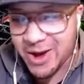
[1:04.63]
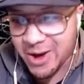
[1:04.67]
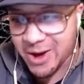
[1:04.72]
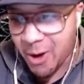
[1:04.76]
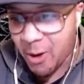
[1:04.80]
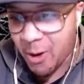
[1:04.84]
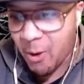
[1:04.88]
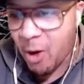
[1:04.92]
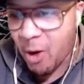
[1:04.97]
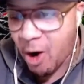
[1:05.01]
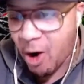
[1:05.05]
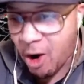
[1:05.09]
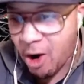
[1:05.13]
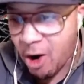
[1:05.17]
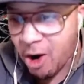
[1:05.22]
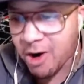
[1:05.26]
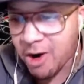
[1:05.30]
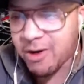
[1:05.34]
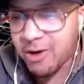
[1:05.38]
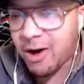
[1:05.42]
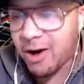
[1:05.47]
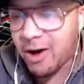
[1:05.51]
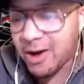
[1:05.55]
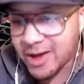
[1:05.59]
go
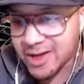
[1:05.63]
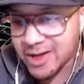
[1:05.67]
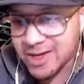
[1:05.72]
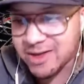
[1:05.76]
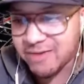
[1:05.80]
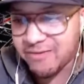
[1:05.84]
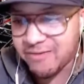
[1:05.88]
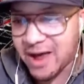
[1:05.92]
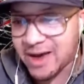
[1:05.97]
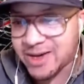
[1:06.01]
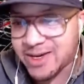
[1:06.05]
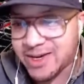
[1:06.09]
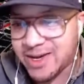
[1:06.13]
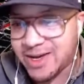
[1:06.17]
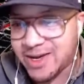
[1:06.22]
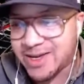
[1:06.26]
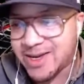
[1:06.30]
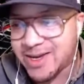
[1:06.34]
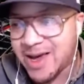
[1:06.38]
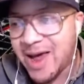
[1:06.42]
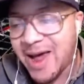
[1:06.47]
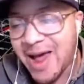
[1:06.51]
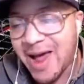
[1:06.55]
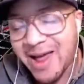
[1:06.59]
hard against the
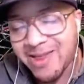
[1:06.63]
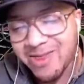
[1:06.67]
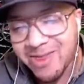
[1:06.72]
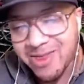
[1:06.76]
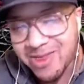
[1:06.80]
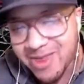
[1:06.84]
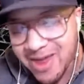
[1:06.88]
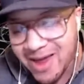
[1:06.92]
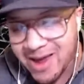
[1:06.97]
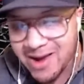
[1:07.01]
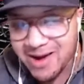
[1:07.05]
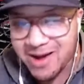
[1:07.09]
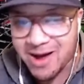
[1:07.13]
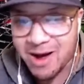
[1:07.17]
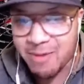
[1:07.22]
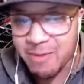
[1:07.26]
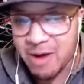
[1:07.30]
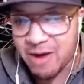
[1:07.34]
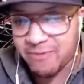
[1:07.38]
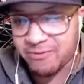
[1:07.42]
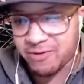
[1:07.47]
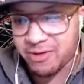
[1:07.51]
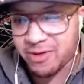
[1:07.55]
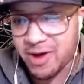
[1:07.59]
vaccines and then
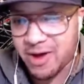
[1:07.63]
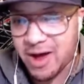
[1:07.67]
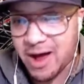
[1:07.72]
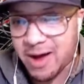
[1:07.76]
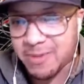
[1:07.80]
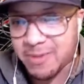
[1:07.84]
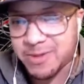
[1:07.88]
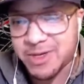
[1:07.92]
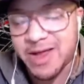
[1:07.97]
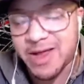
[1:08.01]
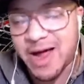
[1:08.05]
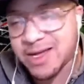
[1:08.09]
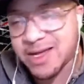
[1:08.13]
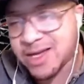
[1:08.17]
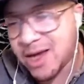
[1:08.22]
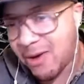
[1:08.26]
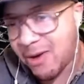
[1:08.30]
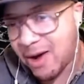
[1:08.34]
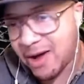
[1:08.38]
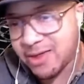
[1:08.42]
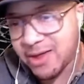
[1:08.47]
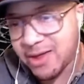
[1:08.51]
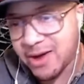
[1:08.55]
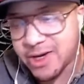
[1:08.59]
come after the cops. That's
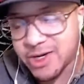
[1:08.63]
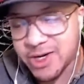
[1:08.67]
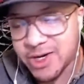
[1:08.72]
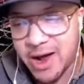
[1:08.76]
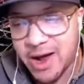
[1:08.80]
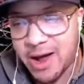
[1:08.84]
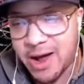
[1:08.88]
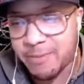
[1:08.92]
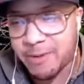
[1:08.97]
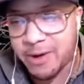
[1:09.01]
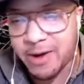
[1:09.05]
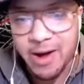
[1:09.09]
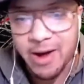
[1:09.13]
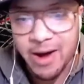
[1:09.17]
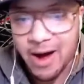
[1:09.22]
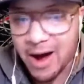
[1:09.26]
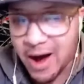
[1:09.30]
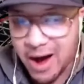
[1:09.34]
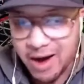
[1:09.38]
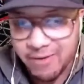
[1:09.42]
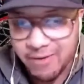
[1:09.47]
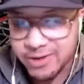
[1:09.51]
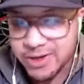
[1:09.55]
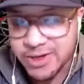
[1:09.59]
how I think it should happen.
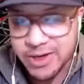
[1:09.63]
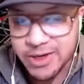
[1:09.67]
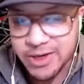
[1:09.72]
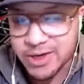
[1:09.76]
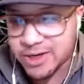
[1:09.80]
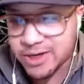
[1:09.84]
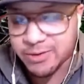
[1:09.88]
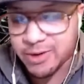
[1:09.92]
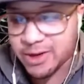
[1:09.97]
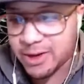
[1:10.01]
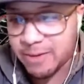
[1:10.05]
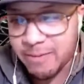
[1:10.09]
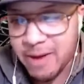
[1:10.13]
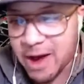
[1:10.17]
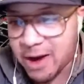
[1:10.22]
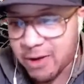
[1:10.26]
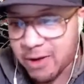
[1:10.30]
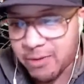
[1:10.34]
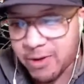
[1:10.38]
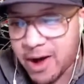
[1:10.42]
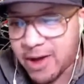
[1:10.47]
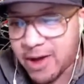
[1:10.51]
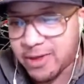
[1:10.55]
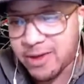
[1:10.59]
Obviously, it doesn't really
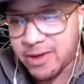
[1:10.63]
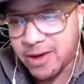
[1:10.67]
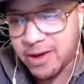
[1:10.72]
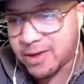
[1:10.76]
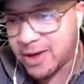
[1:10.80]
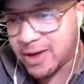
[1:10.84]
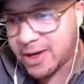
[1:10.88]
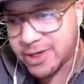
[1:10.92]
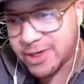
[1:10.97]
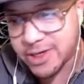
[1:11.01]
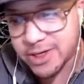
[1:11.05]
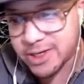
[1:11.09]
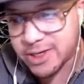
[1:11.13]
matter what I think. That's